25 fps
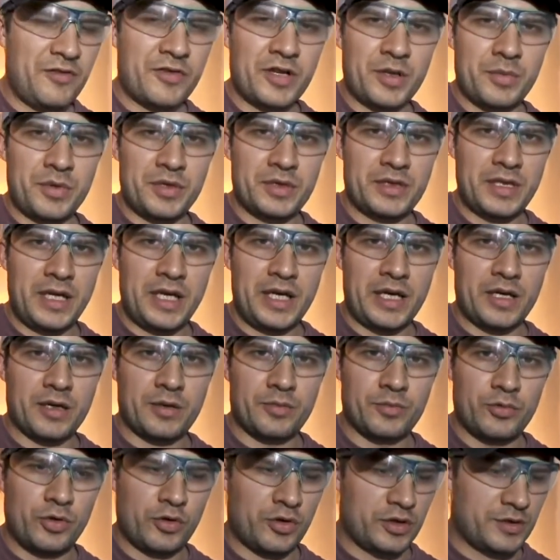I often get
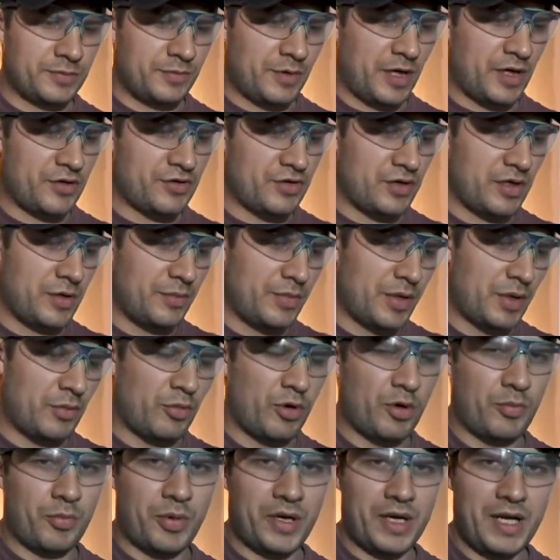asked, how
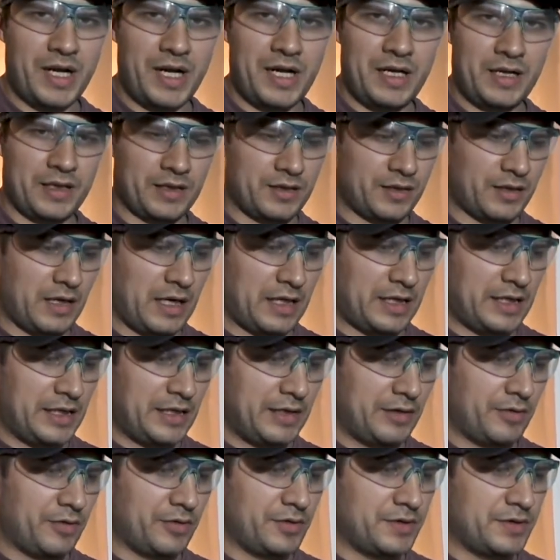did you make this? How did you
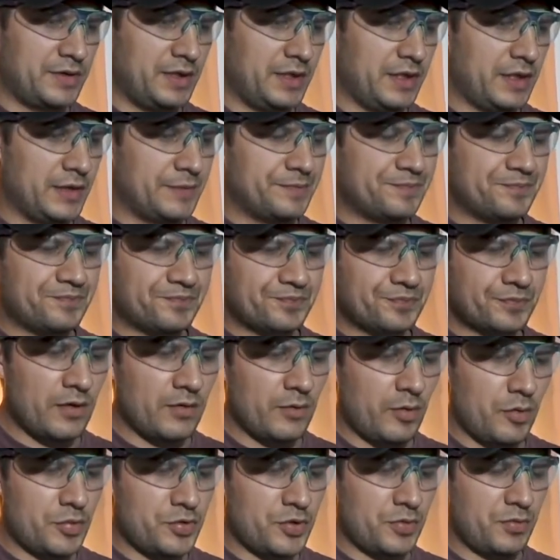make this soldering iron?
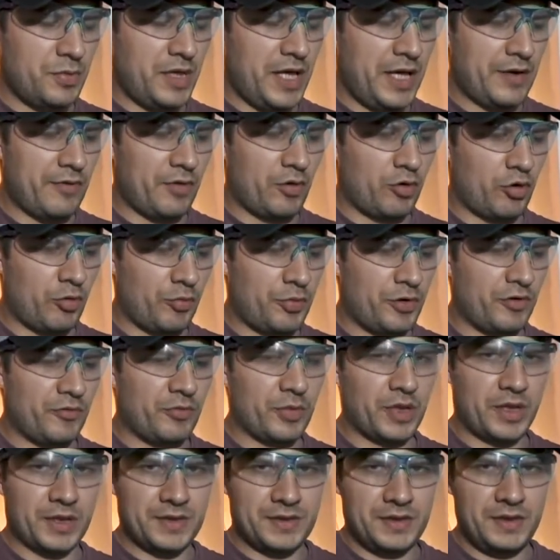
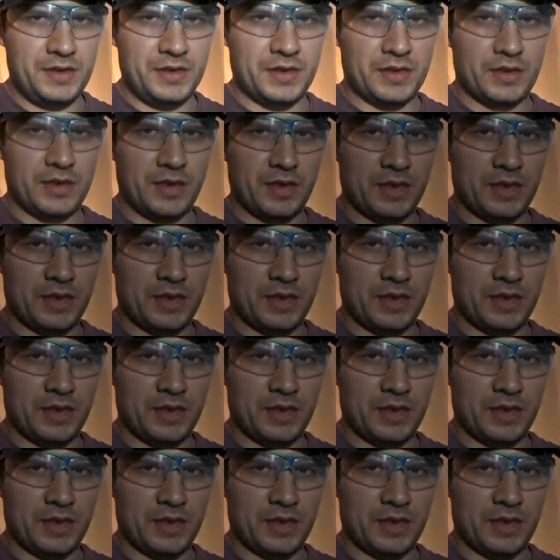I bought it